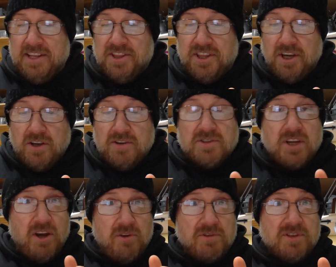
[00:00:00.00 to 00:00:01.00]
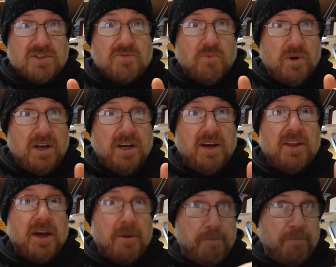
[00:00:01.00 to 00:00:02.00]
Those oaths were
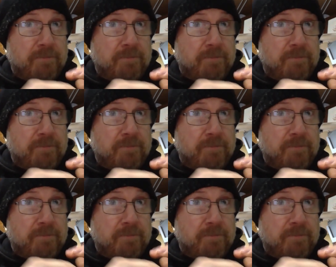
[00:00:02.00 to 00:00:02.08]
a